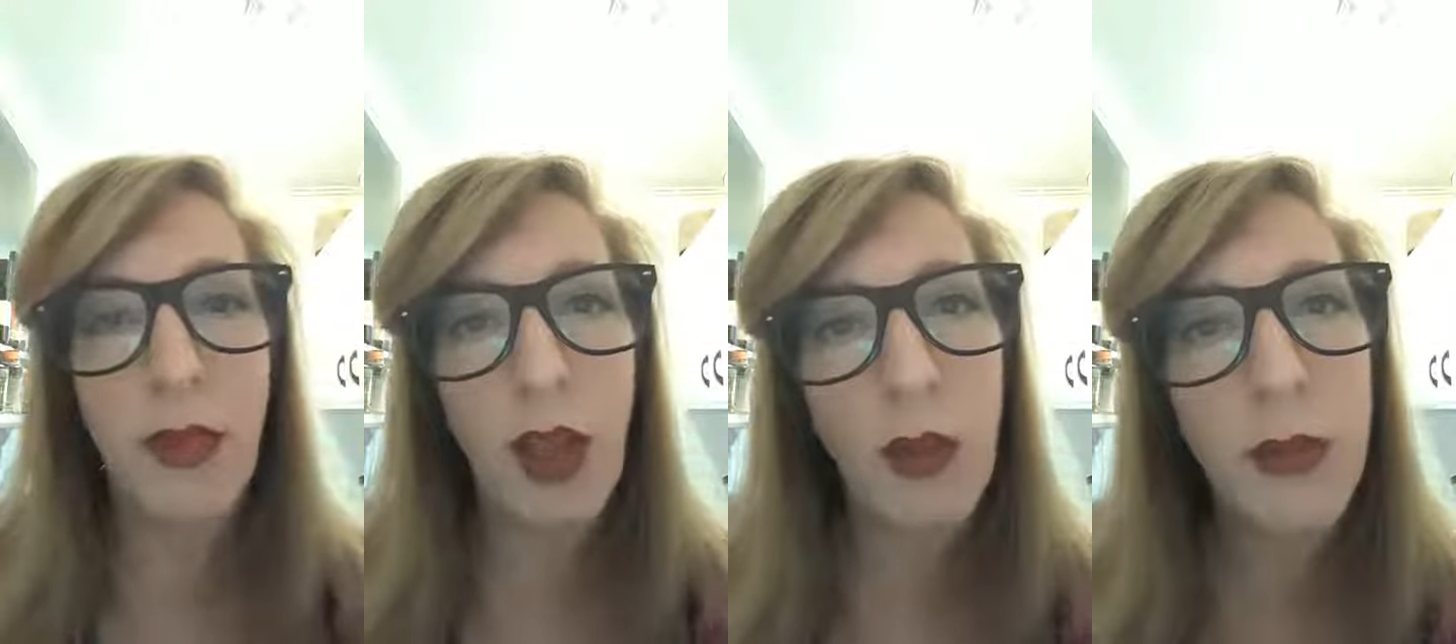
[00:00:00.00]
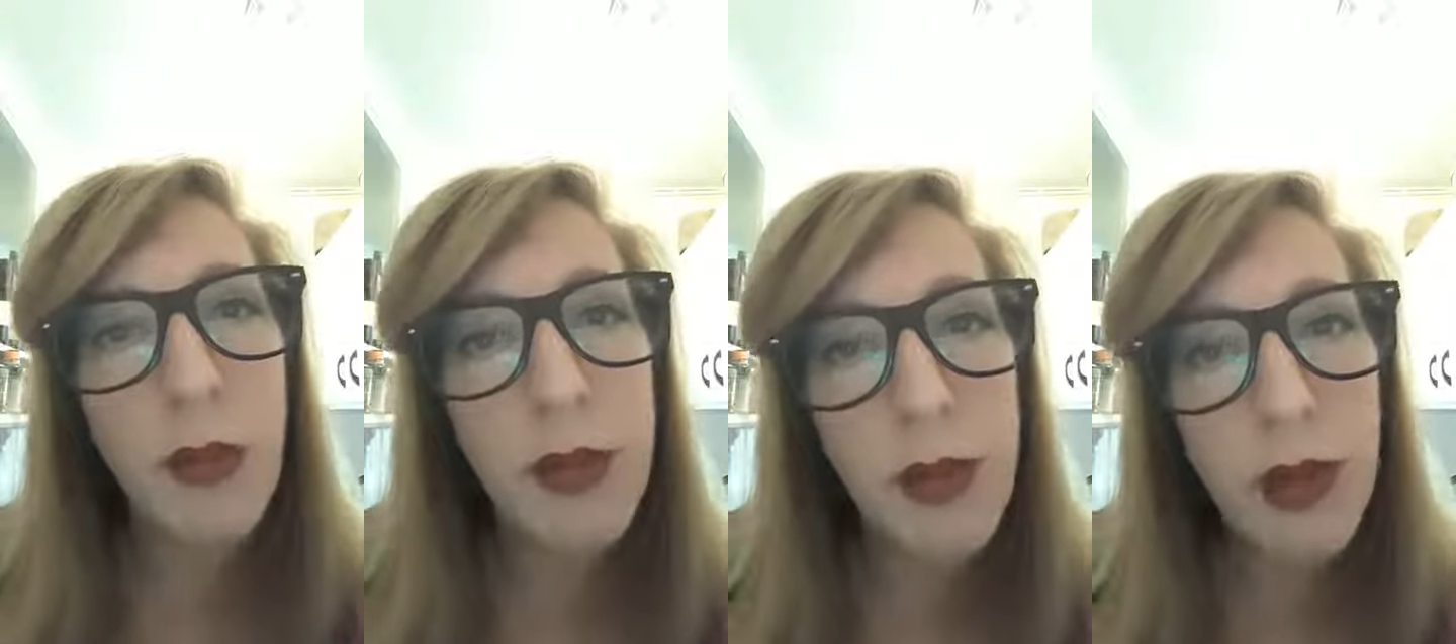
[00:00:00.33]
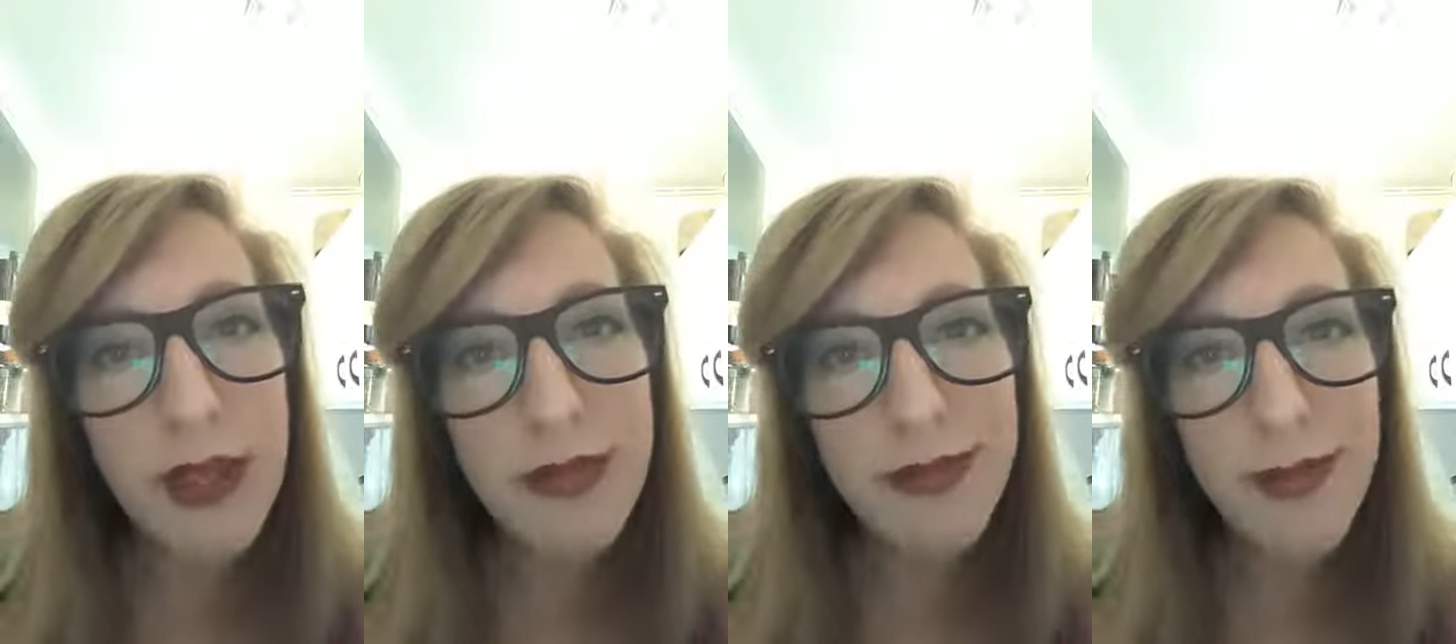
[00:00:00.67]
Hope you
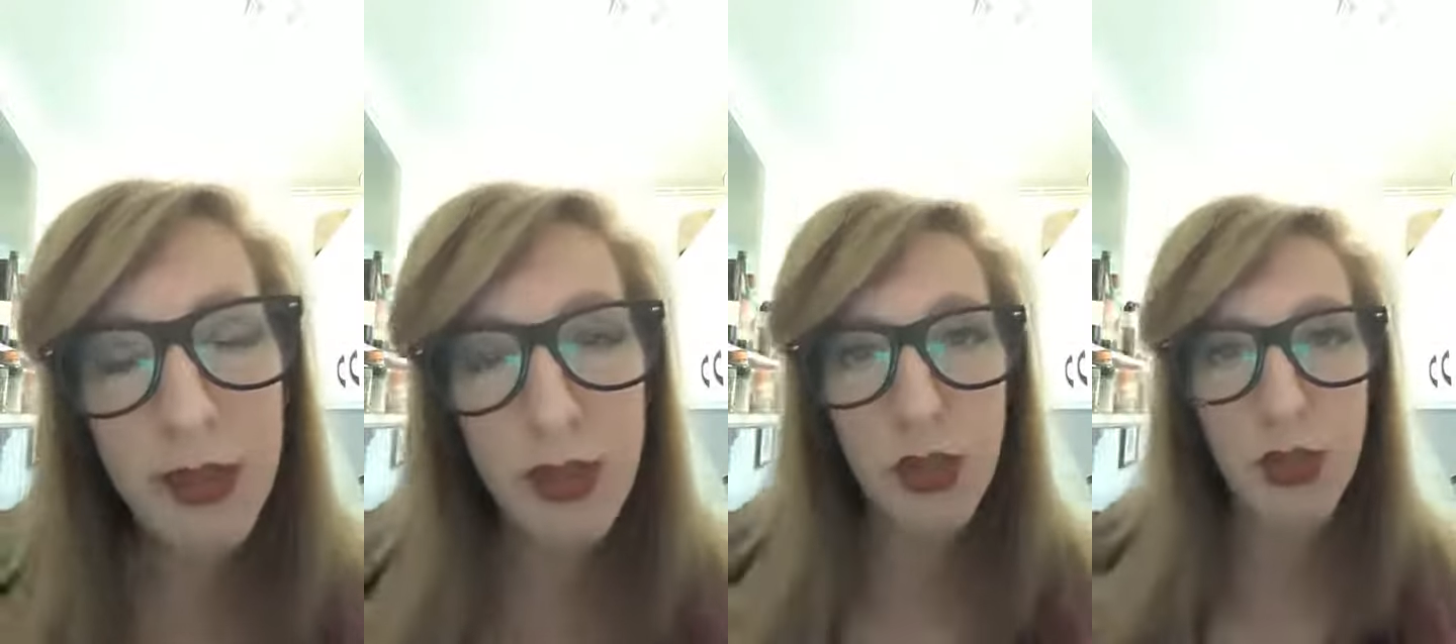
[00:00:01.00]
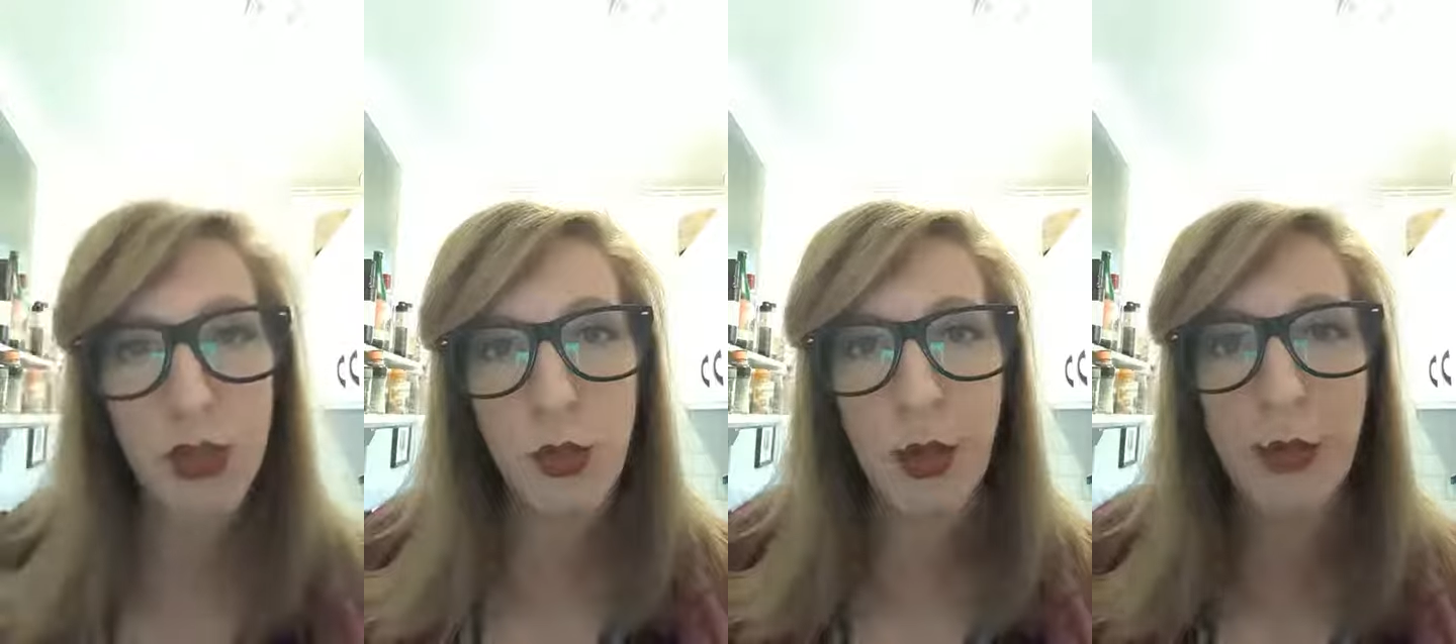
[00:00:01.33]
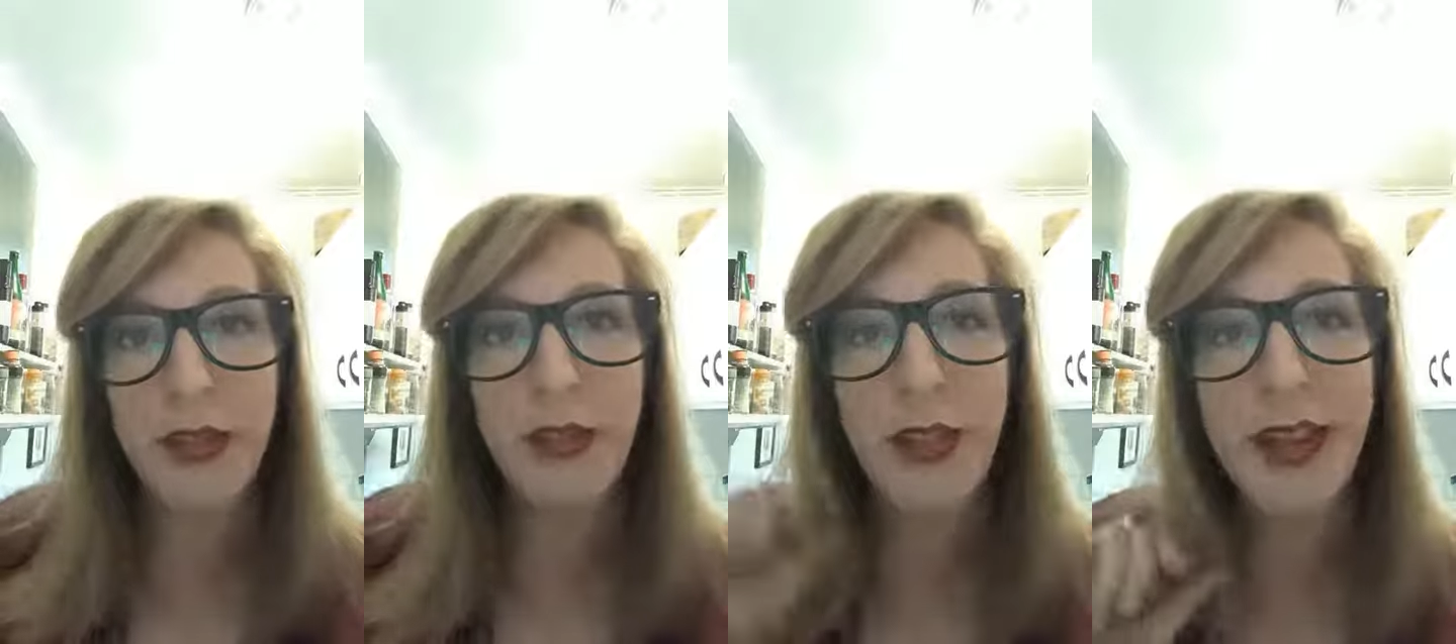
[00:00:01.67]
enjoy. Join
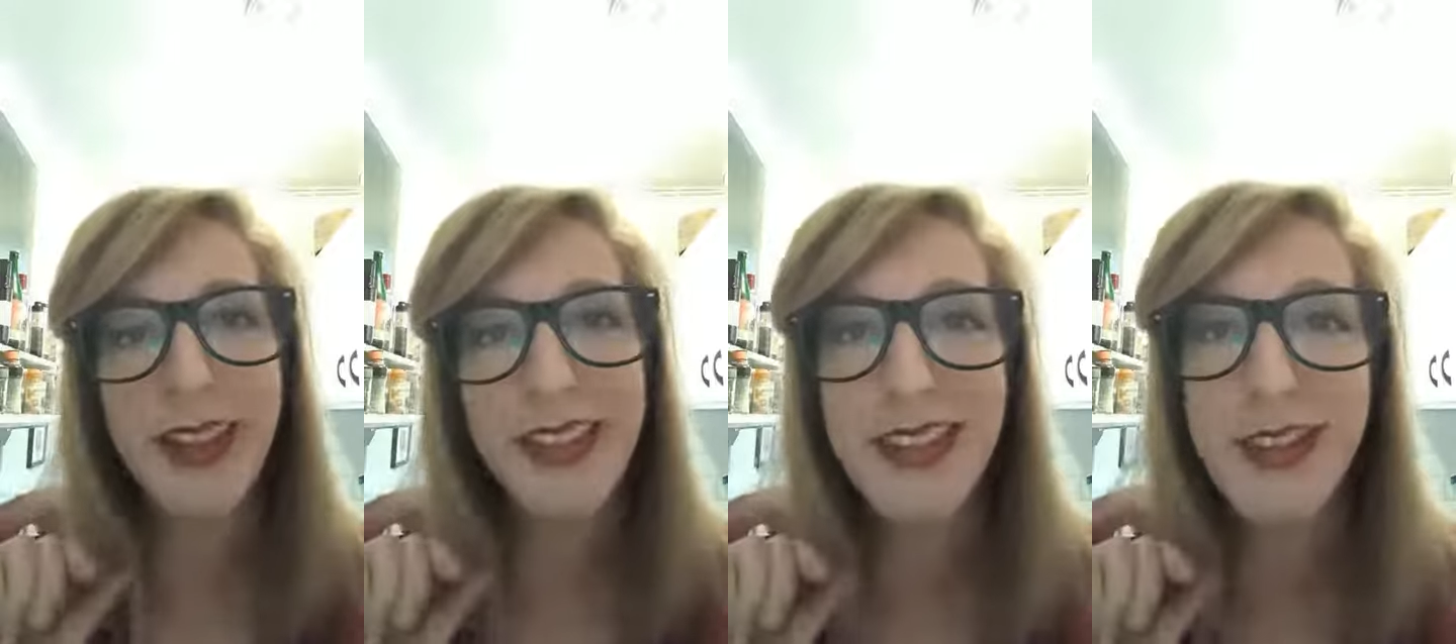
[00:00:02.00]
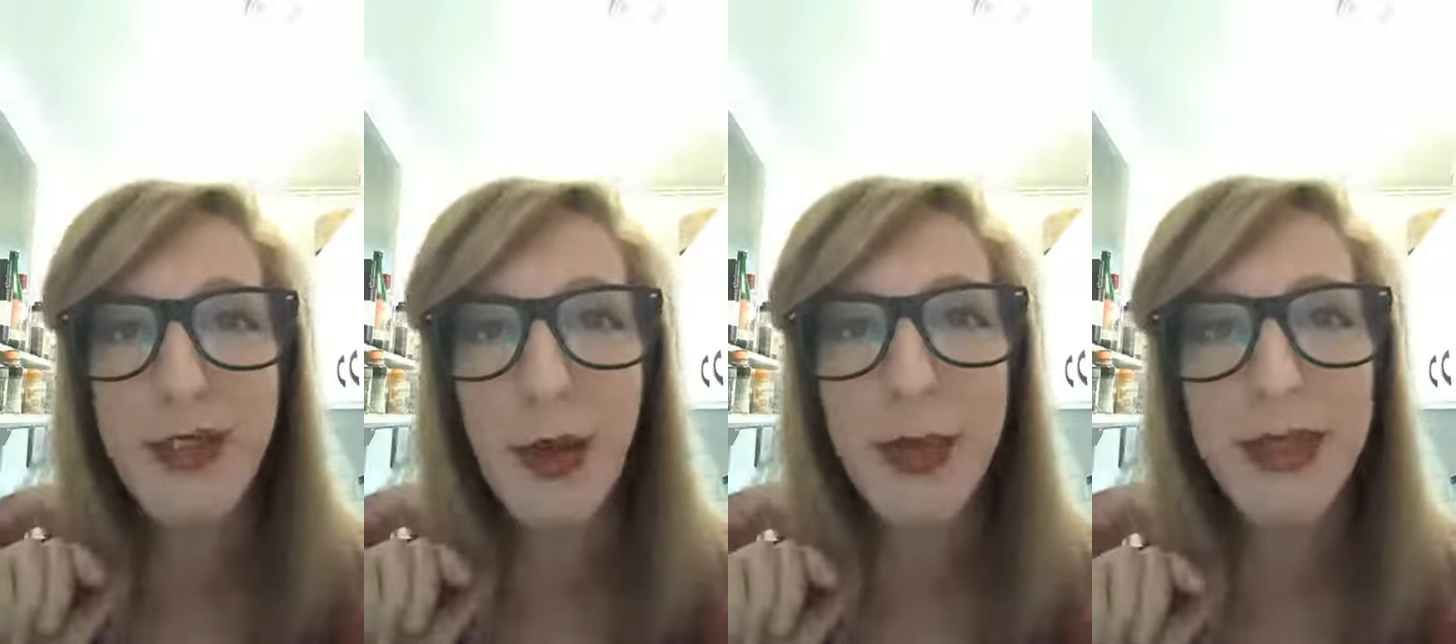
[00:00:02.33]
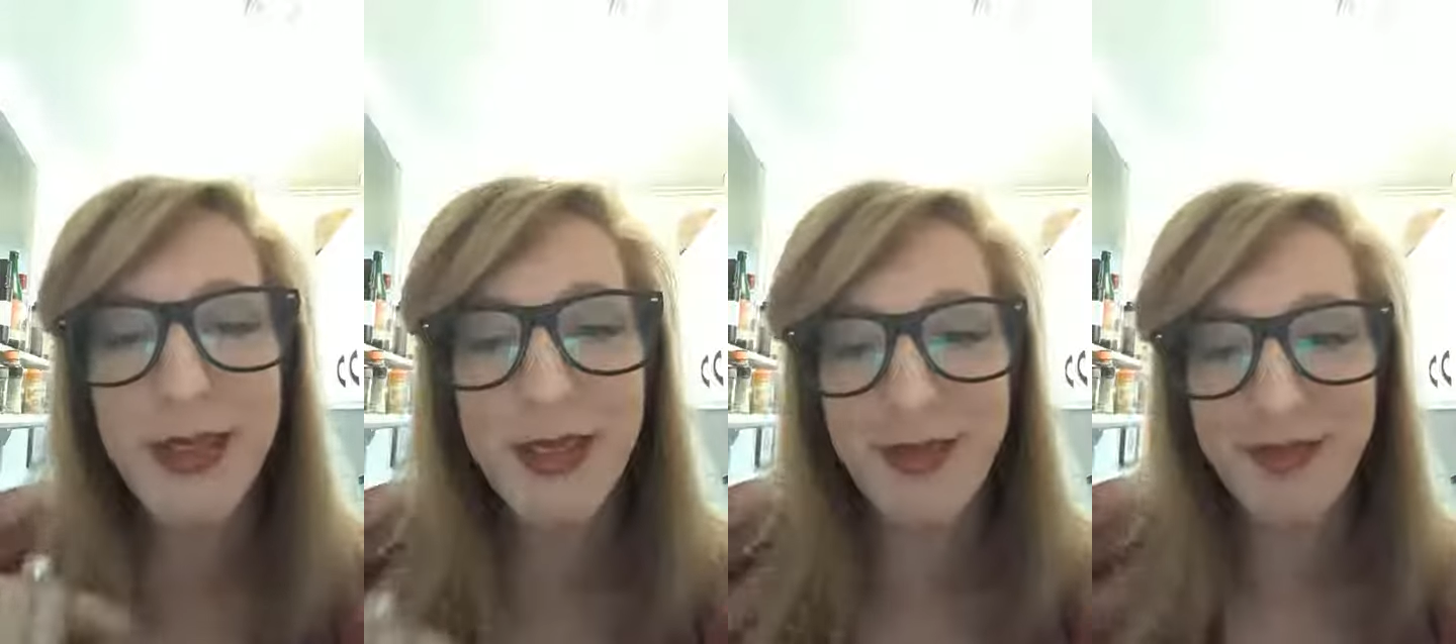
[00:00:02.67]
me for the next installment.